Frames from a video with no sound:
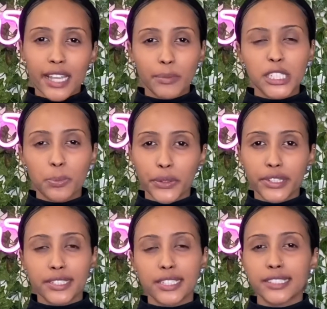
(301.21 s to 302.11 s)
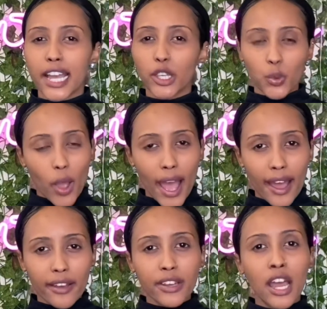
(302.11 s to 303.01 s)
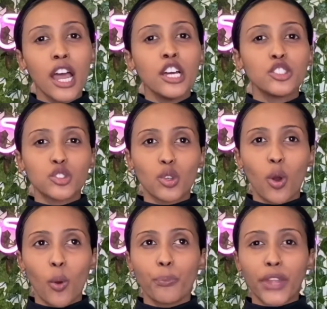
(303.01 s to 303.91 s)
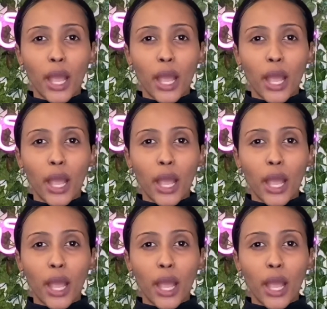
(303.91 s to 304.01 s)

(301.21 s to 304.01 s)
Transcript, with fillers: experiences that you have. So I